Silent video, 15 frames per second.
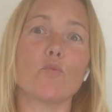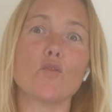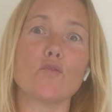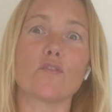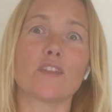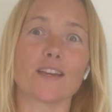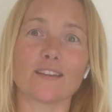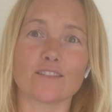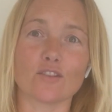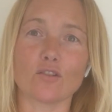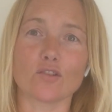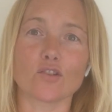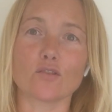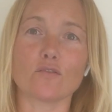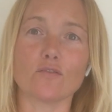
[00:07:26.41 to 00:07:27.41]
move things
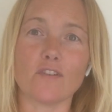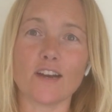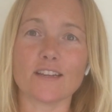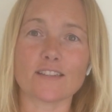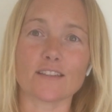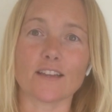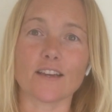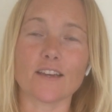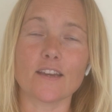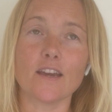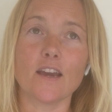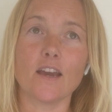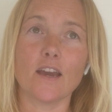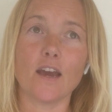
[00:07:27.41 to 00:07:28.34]
on too fastly,